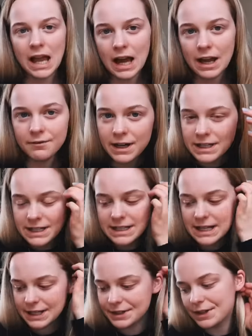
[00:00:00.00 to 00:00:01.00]
I've read and
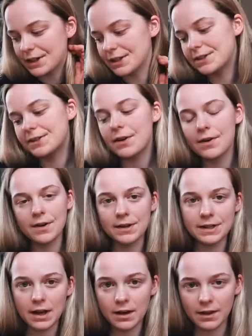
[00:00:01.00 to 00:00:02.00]
taken notes
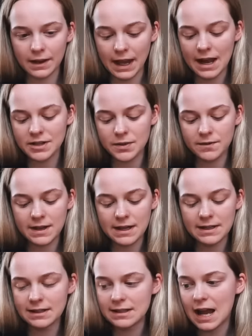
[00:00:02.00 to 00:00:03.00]
on another canto of
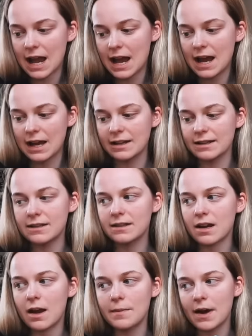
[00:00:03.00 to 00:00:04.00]
this, and
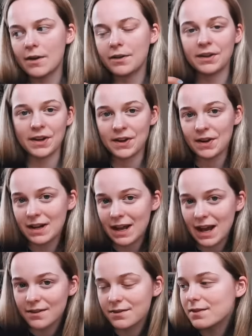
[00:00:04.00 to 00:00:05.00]
I'm now gonna go and
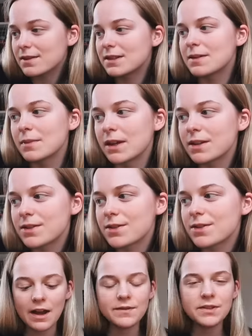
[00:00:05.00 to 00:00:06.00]
have some
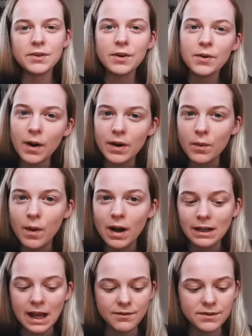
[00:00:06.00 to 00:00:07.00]
lunch. I've still got quite a
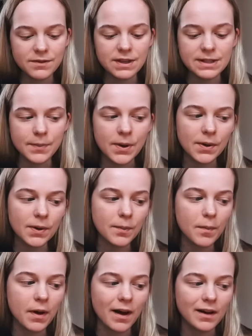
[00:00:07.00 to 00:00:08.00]
while left of this book,
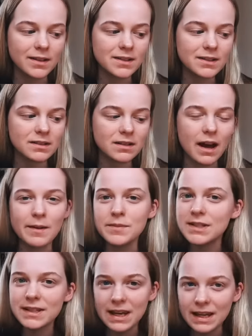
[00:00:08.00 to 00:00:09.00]
but I'm
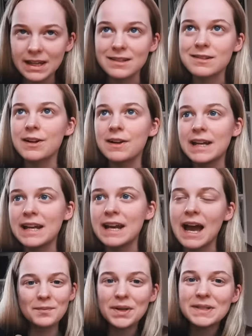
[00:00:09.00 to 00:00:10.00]
just taking it
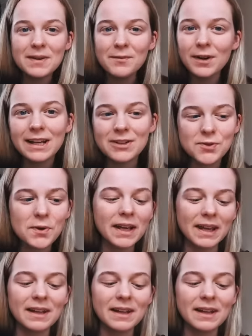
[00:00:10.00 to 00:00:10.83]
slowly because I'm really enjoying